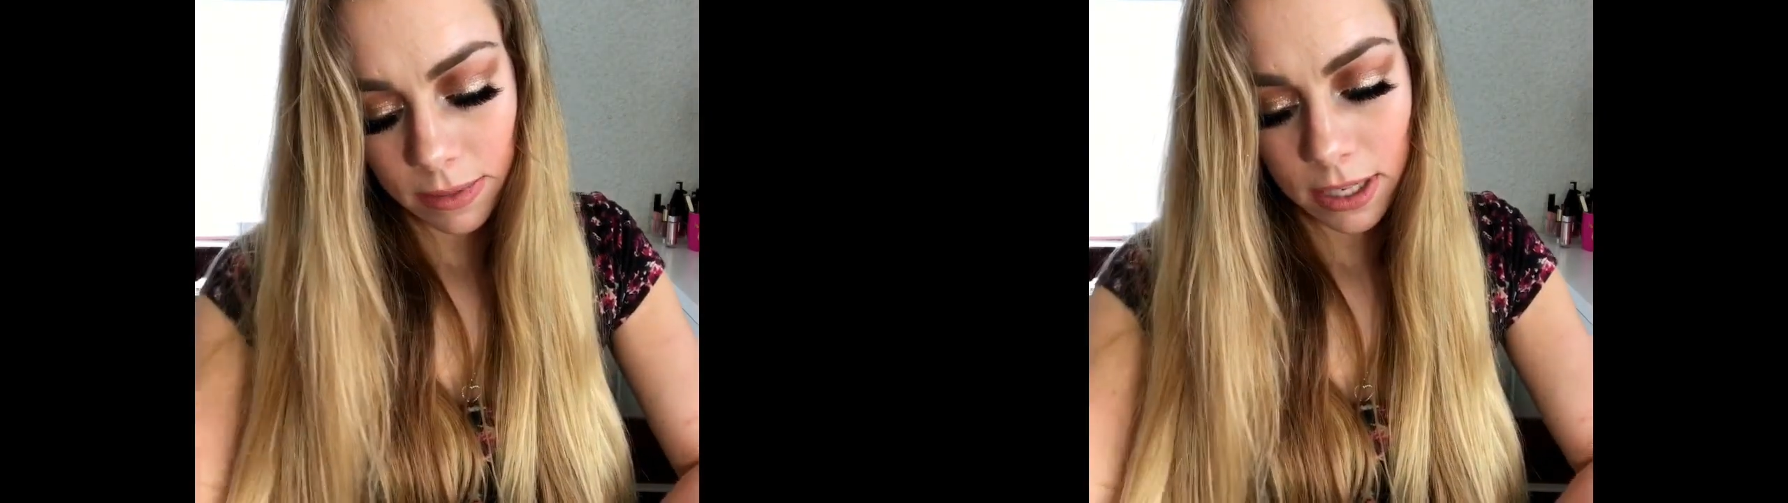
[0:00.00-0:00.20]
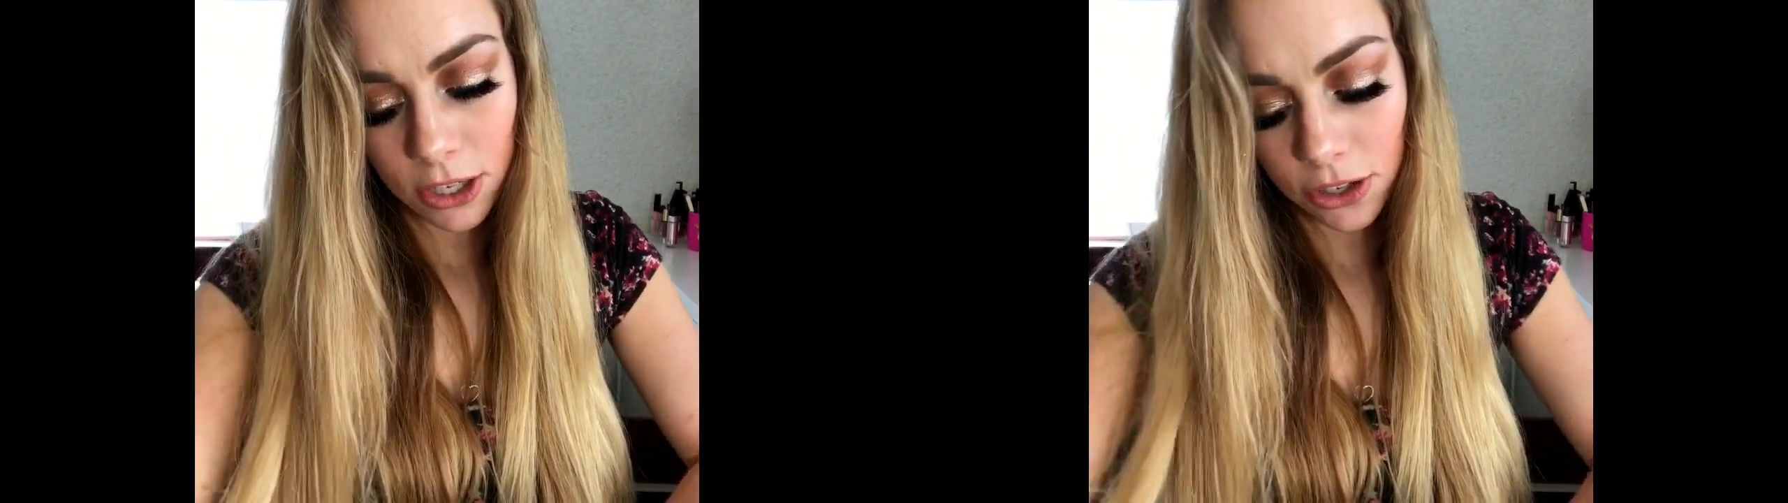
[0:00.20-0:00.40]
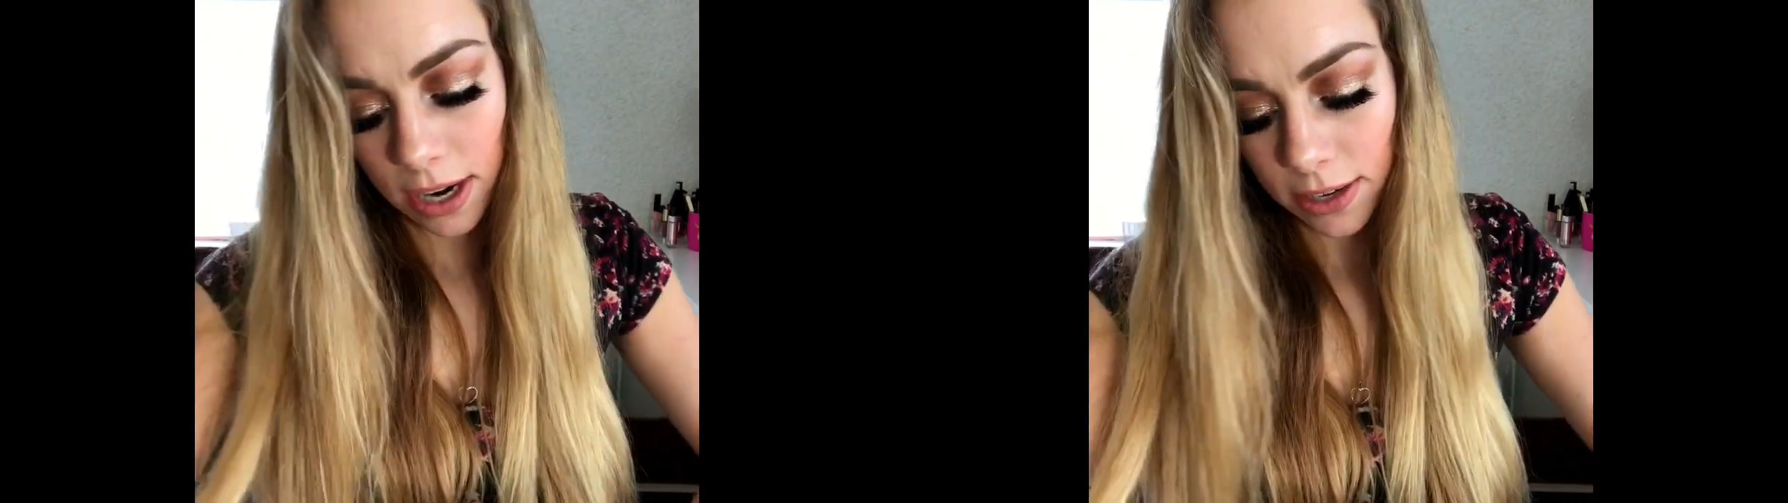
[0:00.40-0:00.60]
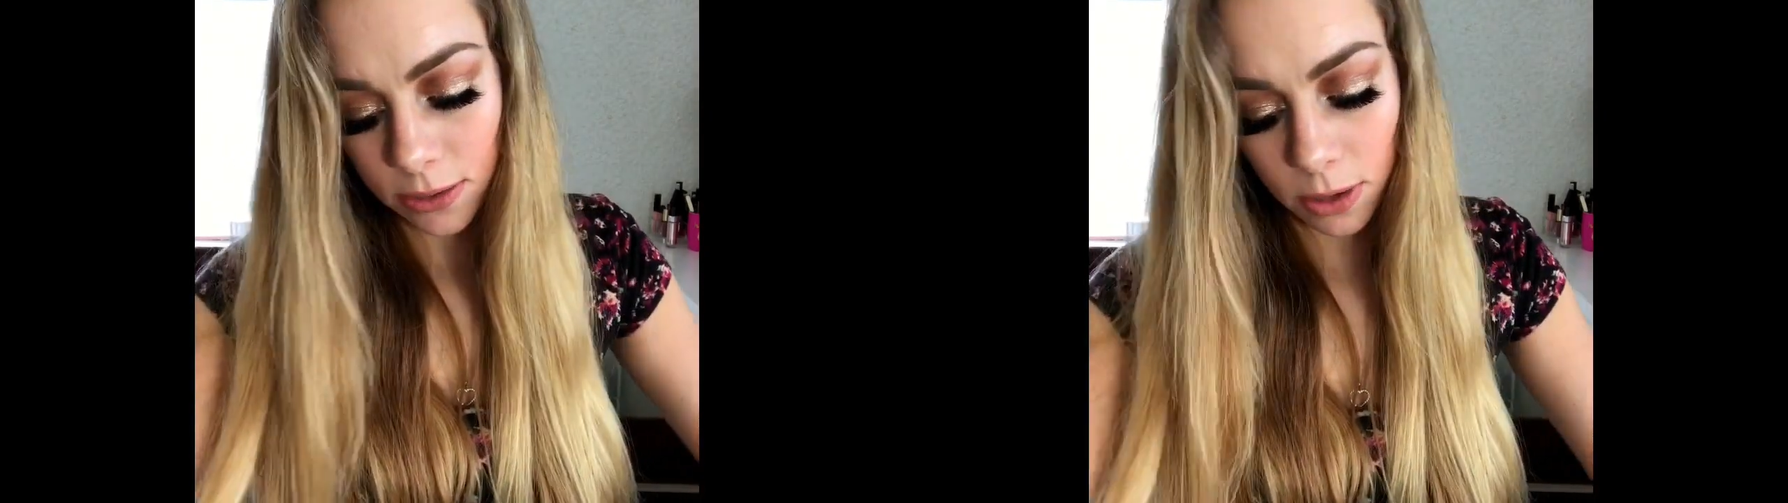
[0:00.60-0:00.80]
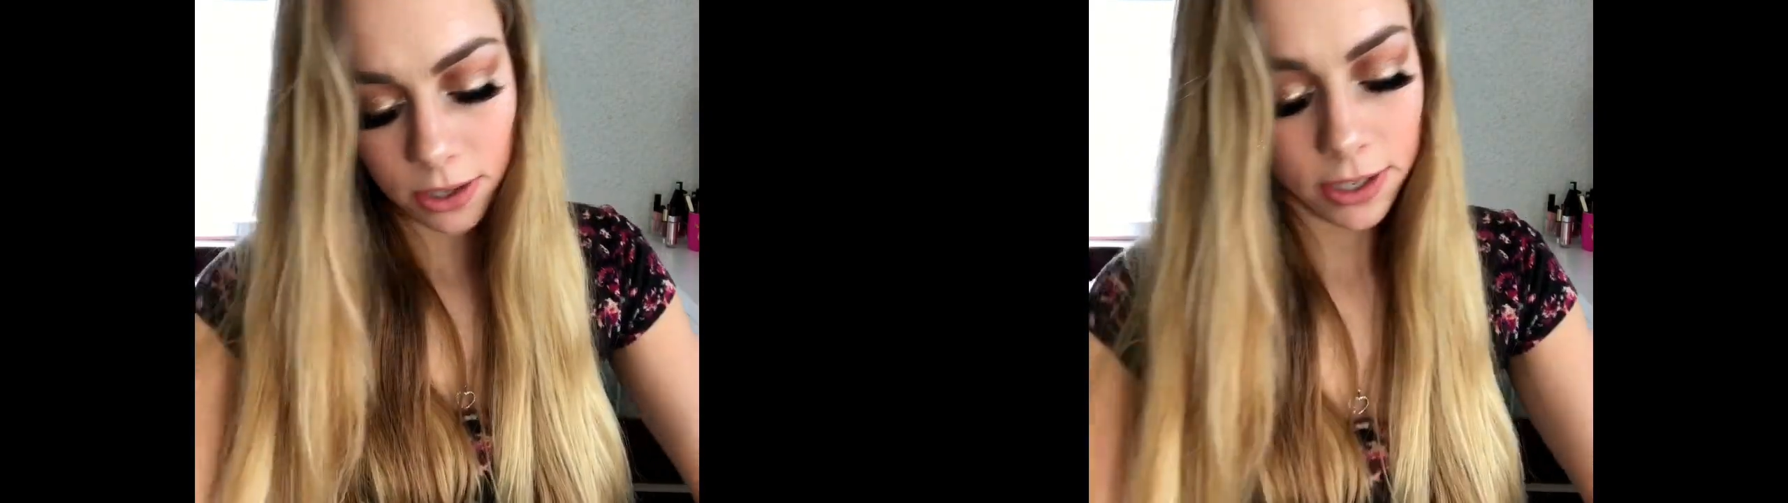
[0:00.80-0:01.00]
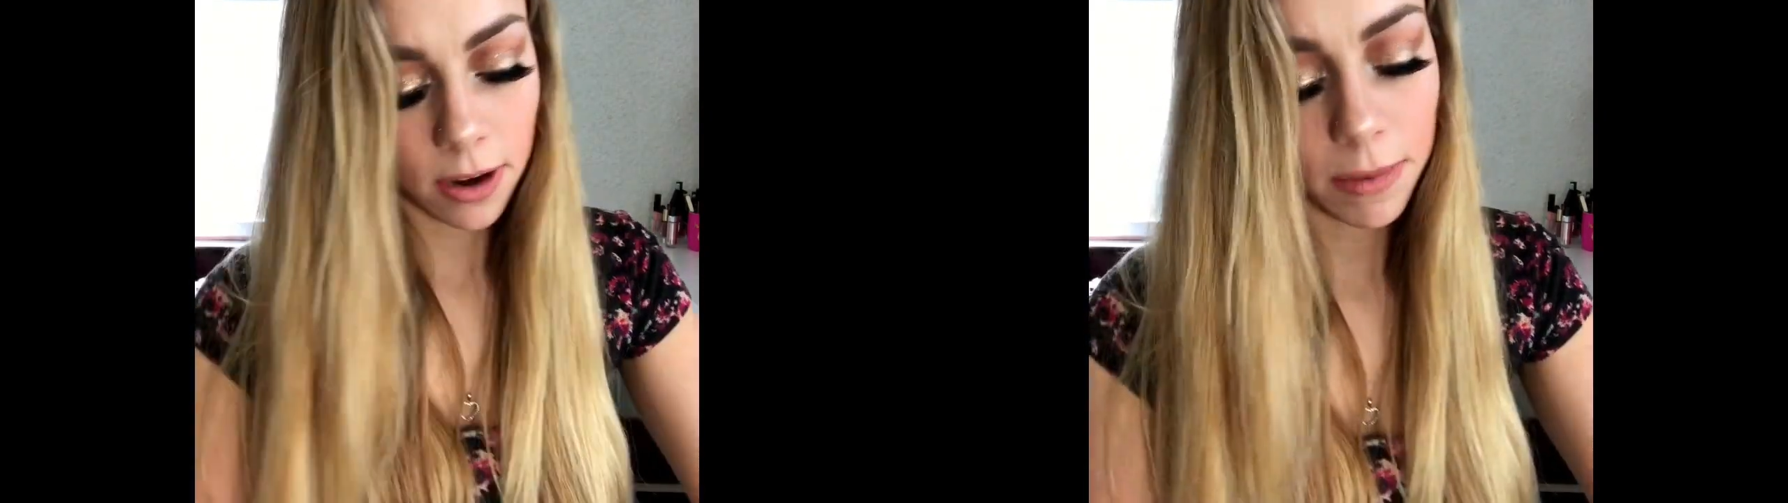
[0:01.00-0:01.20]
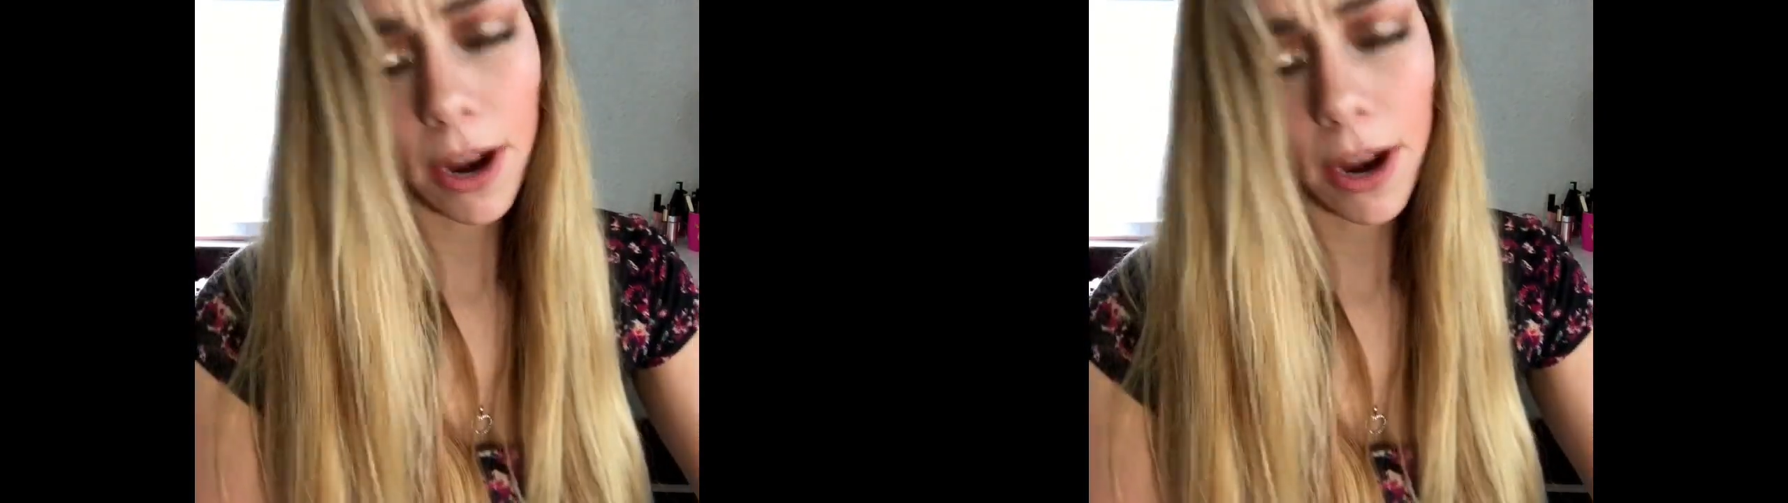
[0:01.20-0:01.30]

gonna try to swatch it on my